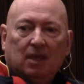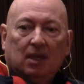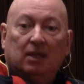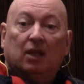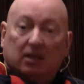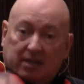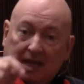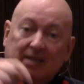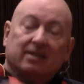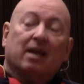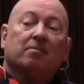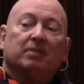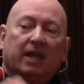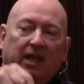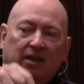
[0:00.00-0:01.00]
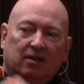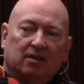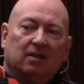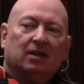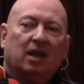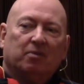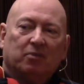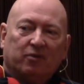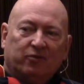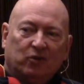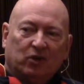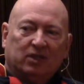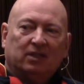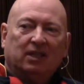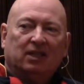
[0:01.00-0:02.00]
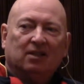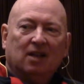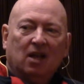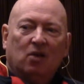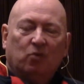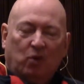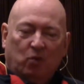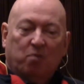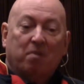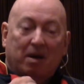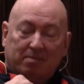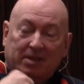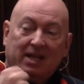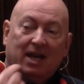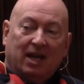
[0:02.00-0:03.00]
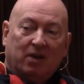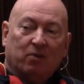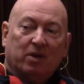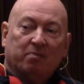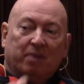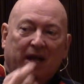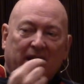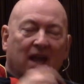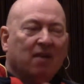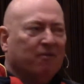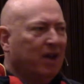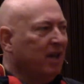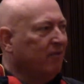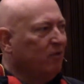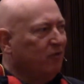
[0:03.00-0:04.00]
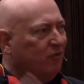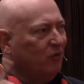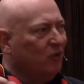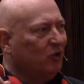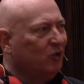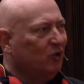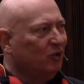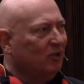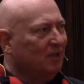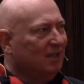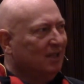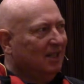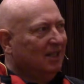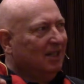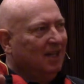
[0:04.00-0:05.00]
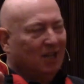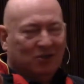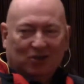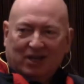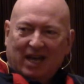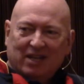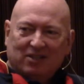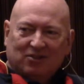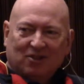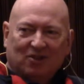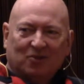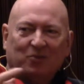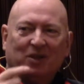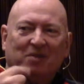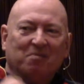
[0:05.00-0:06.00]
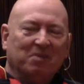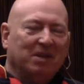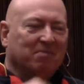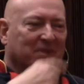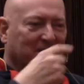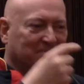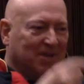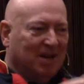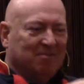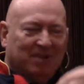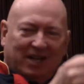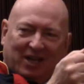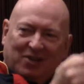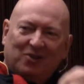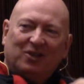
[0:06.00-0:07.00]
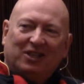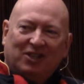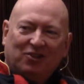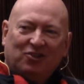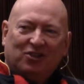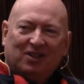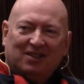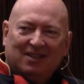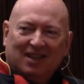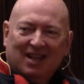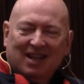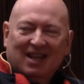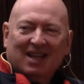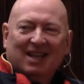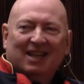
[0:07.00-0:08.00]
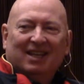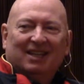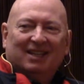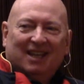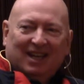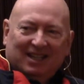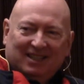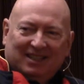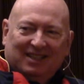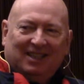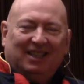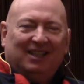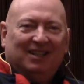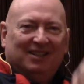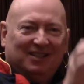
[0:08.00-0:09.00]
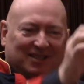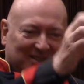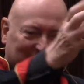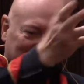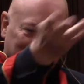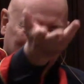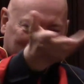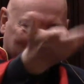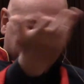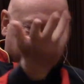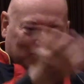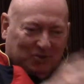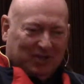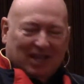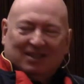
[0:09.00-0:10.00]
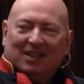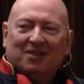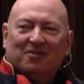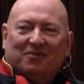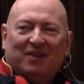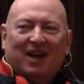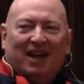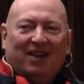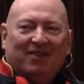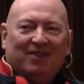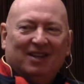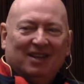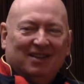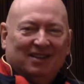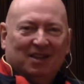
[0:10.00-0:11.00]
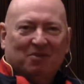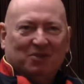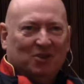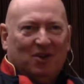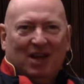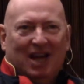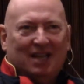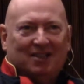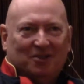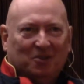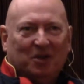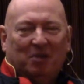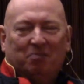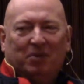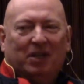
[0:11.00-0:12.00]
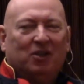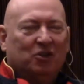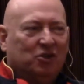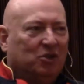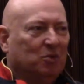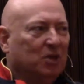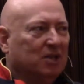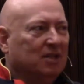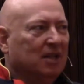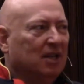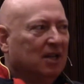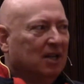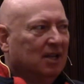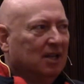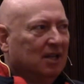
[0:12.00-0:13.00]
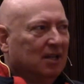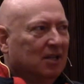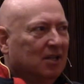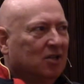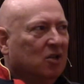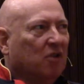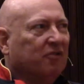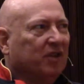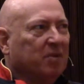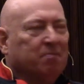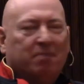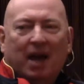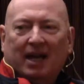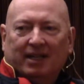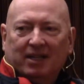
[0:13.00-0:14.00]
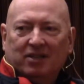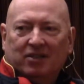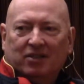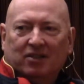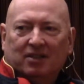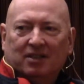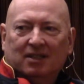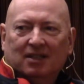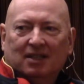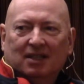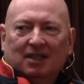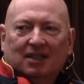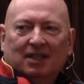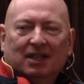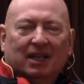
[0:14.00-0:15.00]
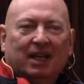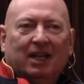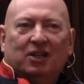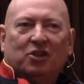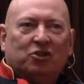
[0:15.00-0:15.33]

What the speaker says: That same day, April 14. Mom and I went back. I have a photo at the restaurant with me and my mom in the kitchen, 2005. That was the last trip because she was suffering Parkinson, and